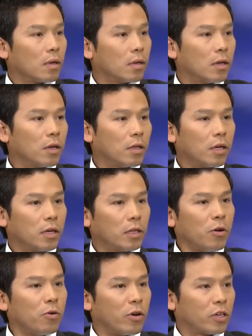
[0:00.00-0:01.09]
Yeah, they
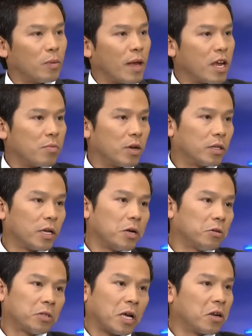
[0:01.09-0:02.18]
will explain, but they're
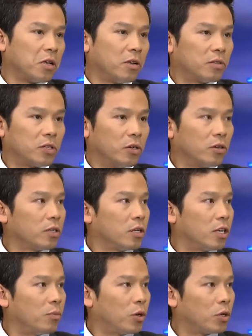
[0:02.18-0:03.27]
not taken in
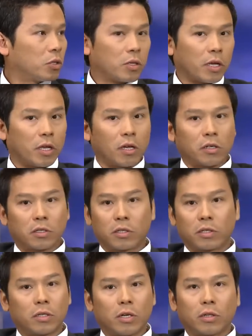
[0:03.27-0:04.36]
seriously because their English
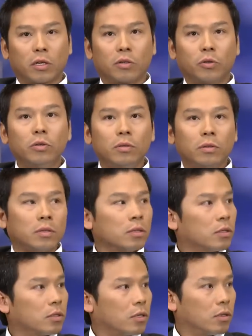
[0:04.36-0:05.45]
is not that good.
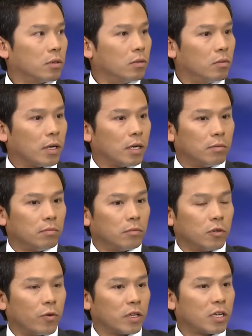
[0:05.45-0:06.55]
So
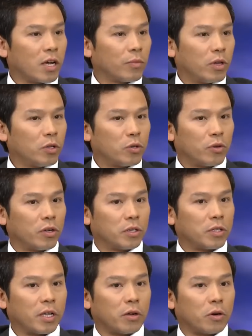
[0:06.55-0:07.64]
when it comes to injuries,
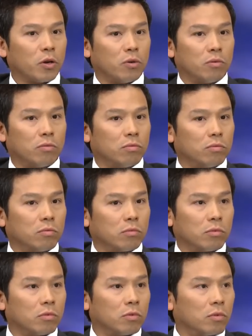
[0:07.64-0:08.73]
they don't know
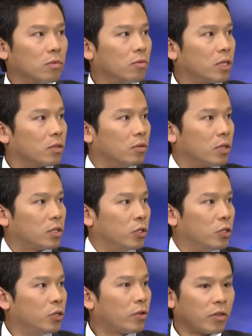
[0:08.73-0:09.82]
what to
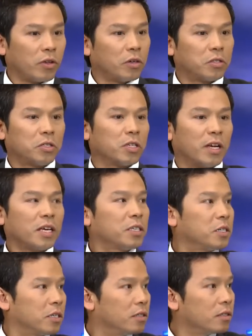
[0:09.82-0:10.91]
do. They think it's just an
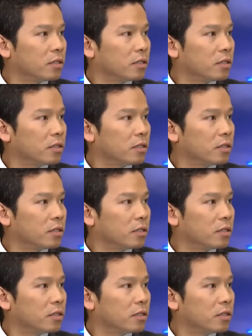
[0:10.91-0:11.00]
accident.